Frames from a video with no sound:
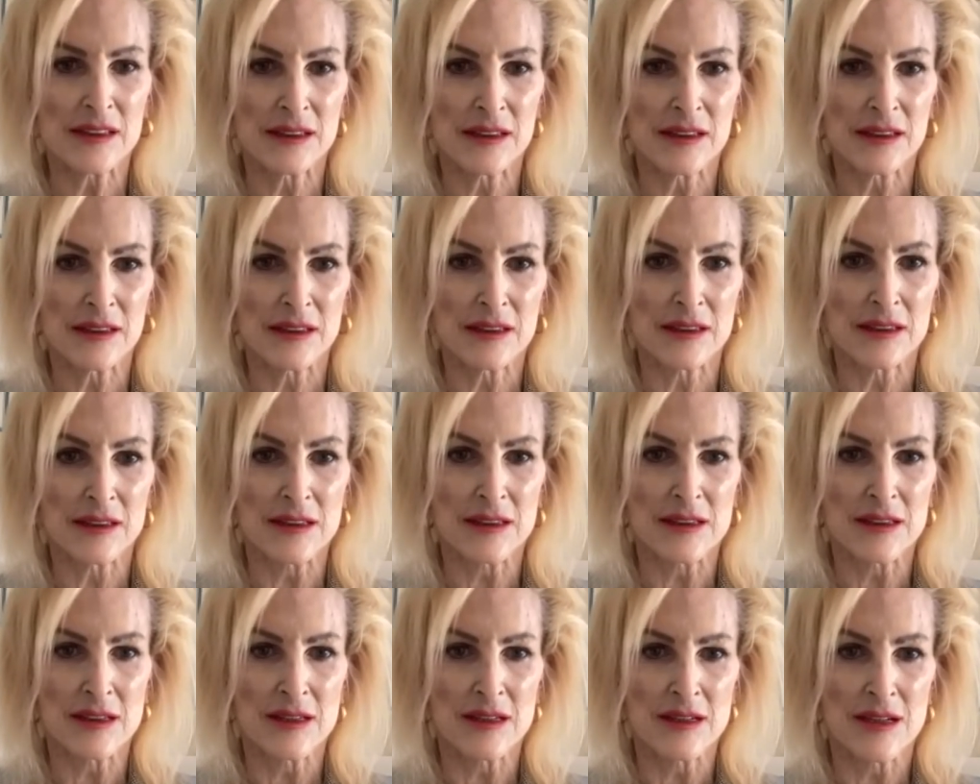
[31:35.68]
in
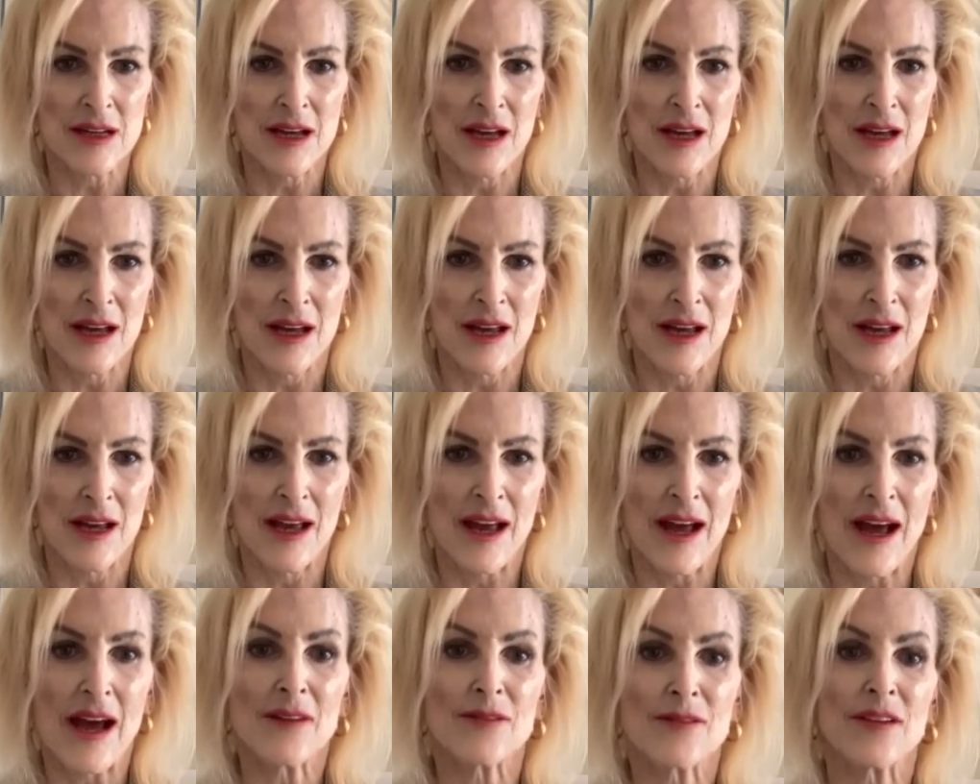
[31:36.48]

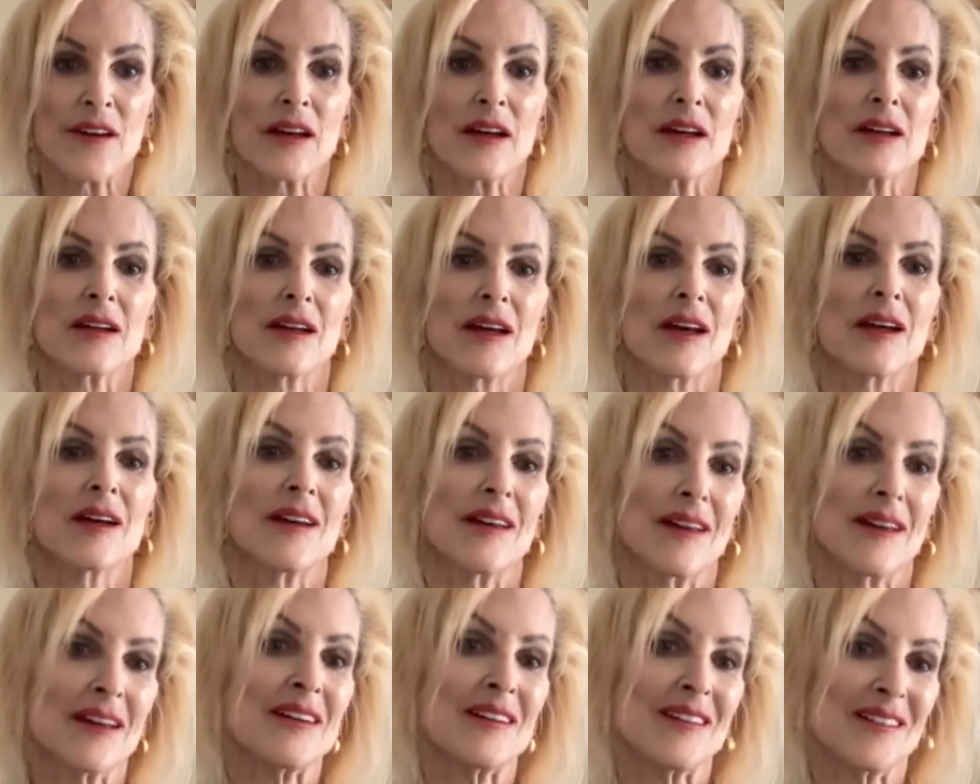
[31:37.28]
having,
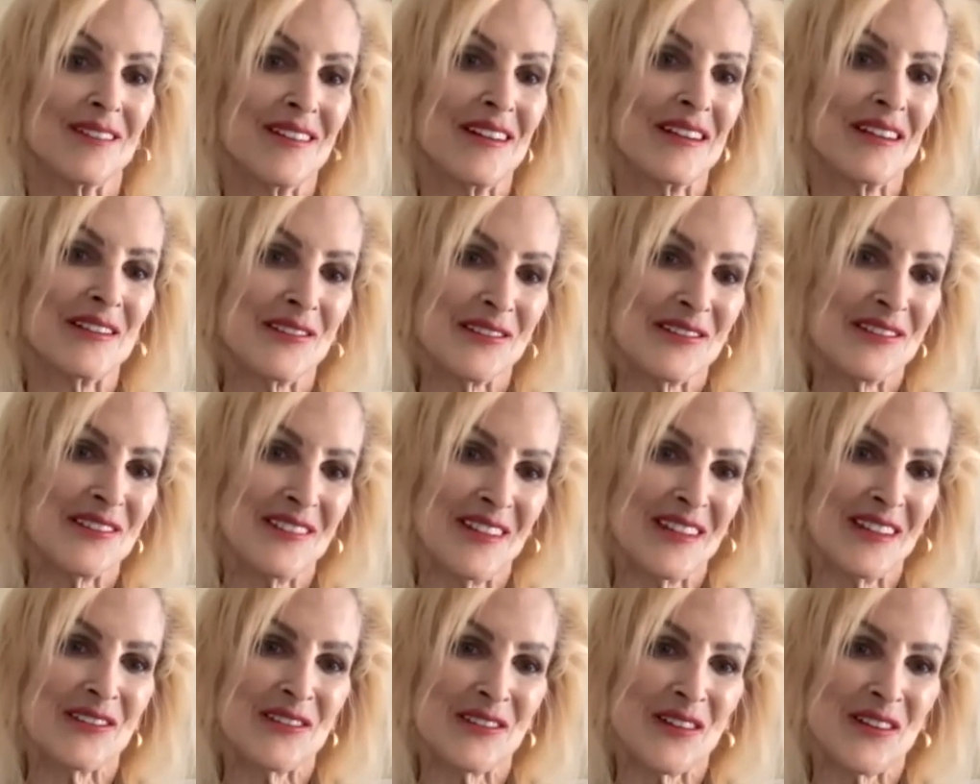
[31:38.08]
and let's,
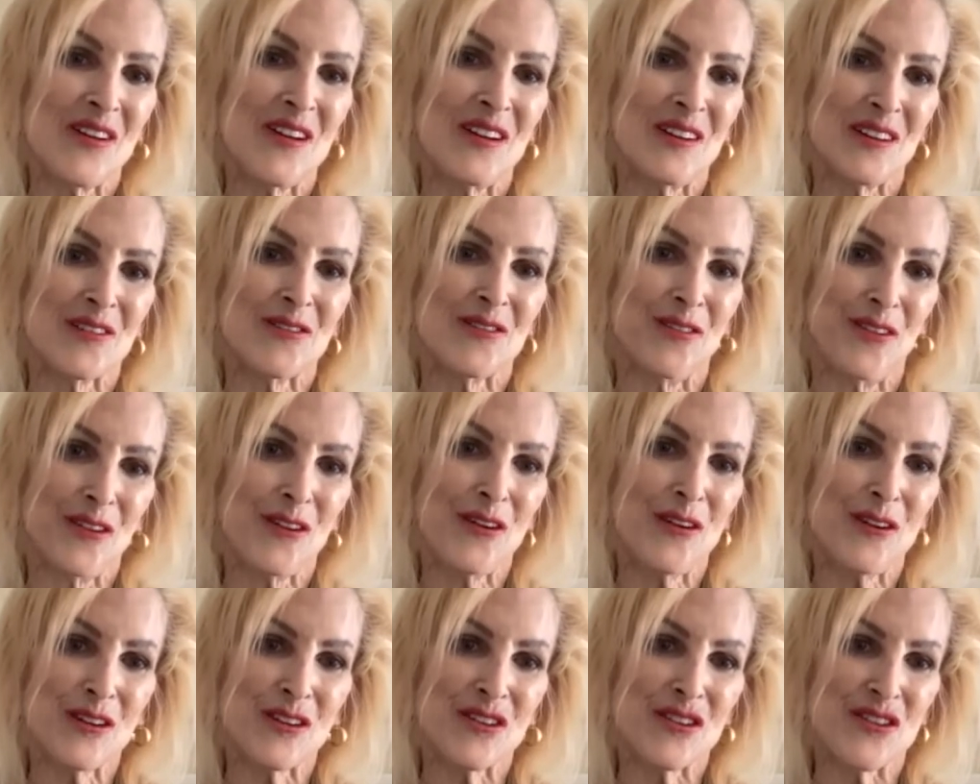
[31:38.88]
let's call it
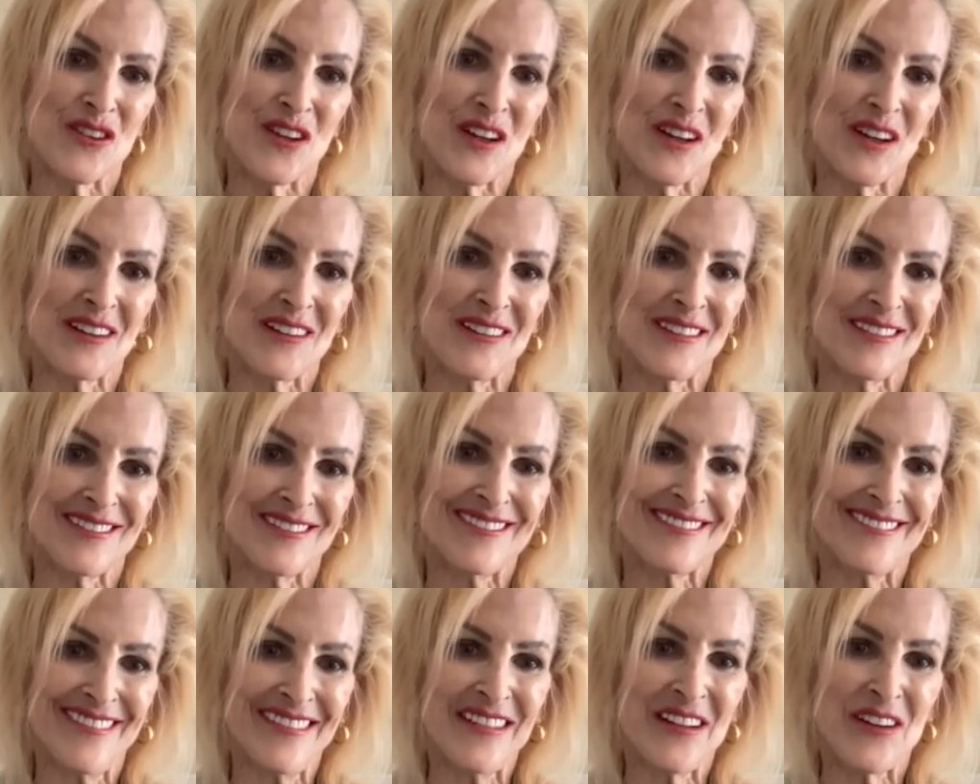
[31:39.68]
flourishing,
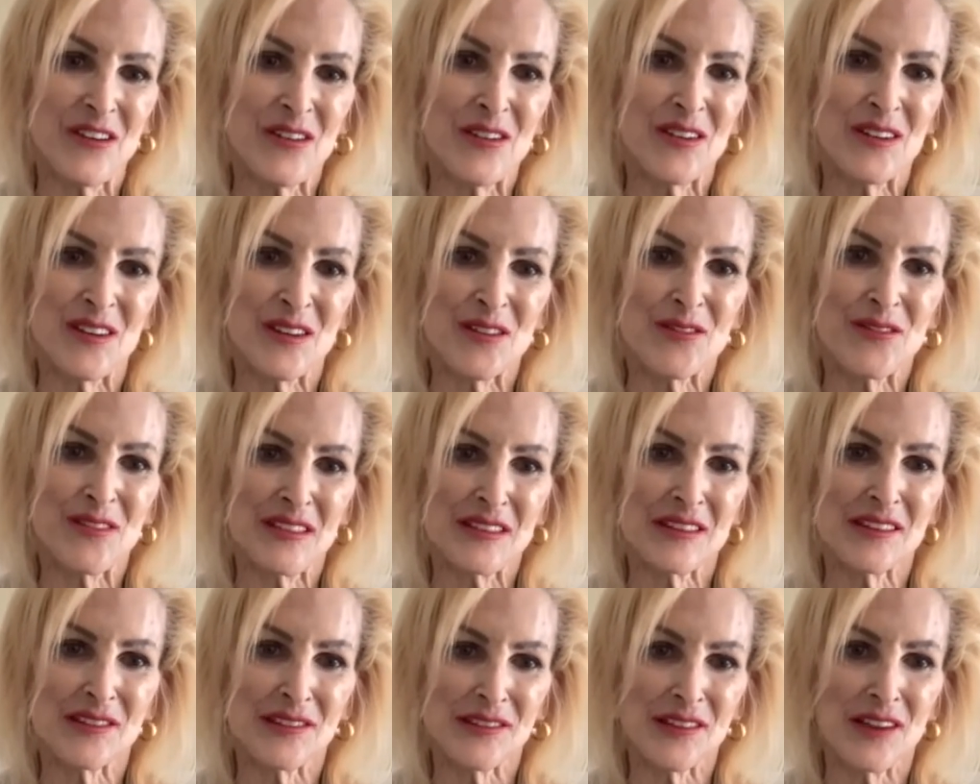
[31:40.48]
you know, in the
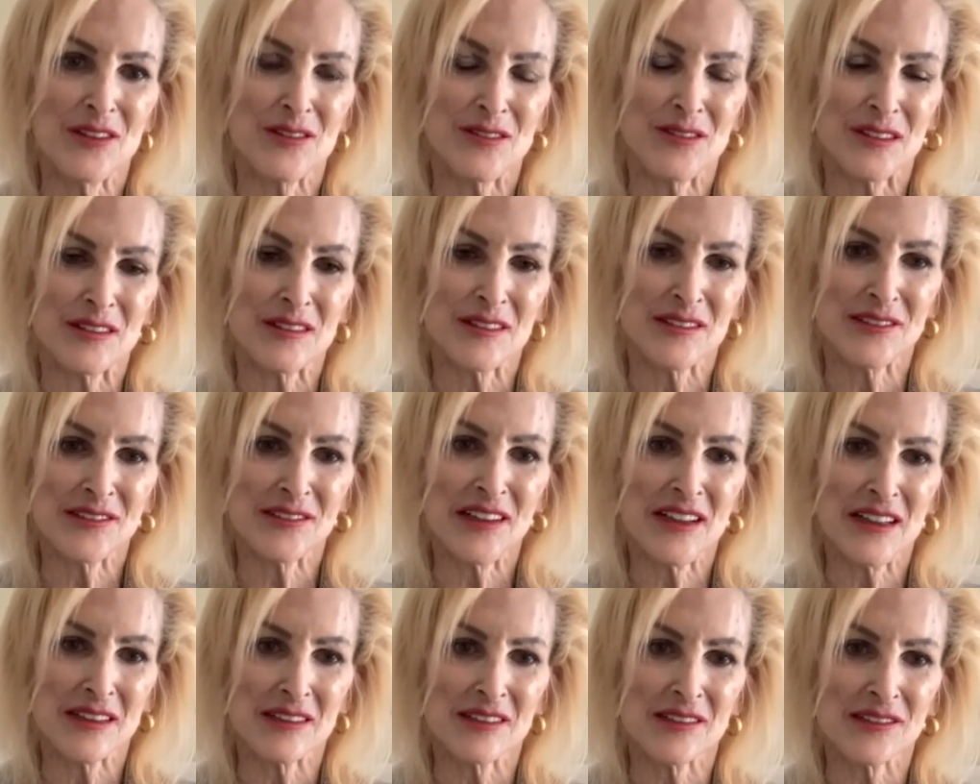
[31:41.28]
philosophical
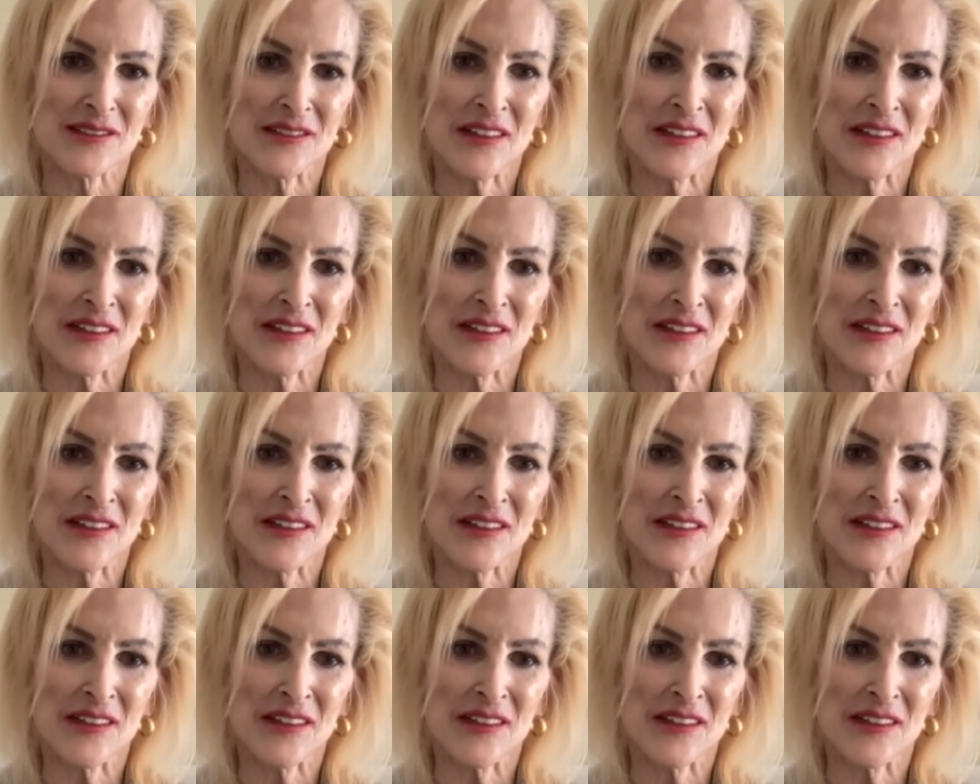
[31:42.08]
sense.